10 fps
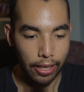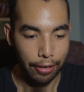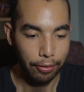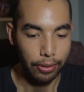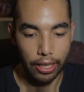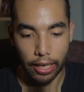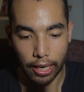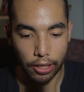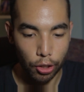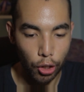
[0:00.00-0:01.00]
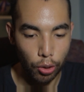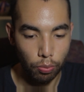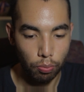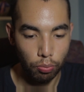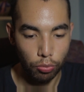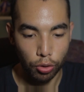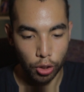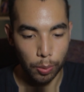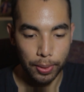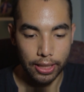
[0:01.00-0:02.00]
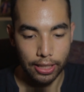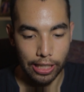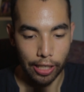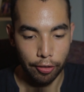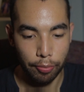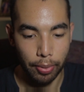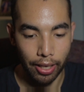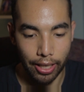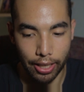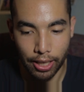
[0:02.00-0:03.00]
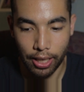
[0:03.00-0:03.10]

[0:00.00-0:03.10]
Everyone kind of had their own groups and stuff, but